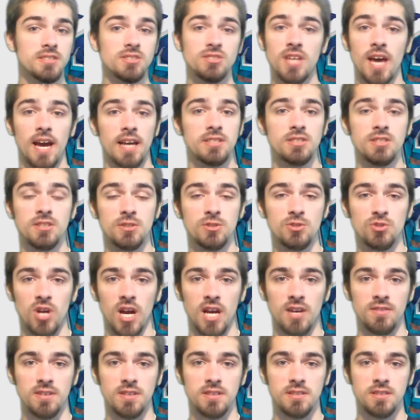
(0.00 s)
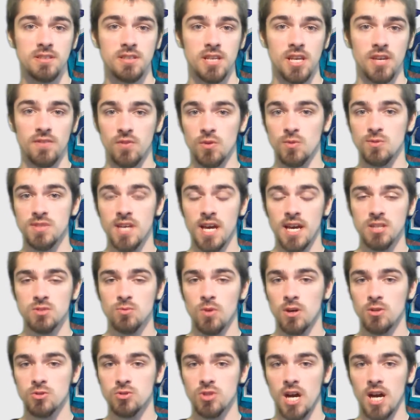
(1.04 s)
like texting and driving. If you
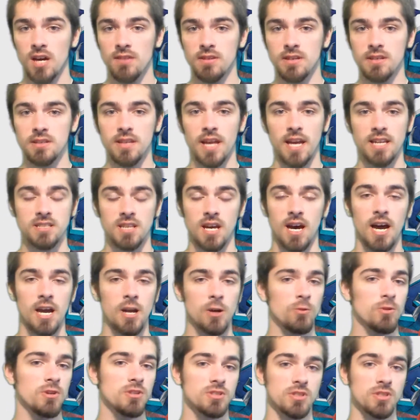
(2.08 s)
text while driving, that's a higher